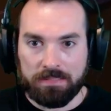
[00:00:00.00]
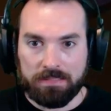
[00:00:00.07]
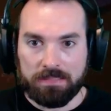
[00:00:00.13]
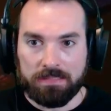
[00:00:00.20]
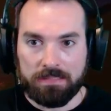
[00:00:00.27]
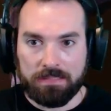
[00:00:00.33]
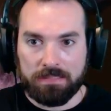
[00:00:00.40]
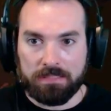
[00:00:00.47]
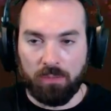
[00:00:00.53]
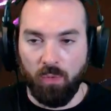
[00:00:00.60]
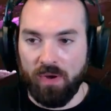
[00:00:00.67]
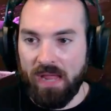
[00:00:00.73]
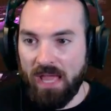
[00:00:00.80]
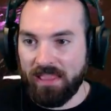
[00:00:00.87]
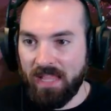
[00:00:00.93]
Mm, where
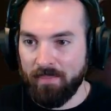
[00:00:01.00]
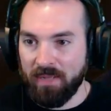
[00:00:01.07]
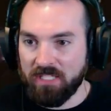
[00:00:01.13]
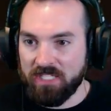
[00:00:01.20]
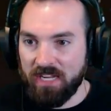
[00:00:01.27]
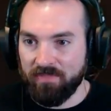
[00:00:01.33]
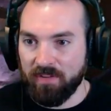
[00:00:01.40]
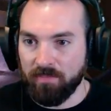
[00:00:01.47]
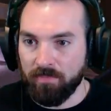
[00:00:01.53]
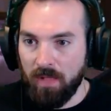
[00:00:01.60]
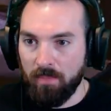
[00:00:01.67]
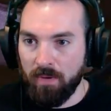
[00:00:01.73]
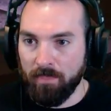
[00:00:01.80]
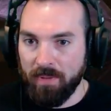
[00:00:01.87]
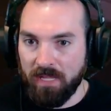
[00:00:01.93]
you at there, man, 7 I'm
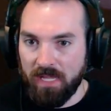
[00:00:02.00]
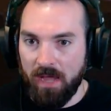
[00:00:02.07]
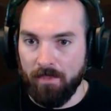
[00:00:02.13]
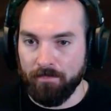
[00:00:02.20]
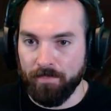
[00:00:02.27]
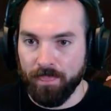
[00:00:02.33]
going to pick you up.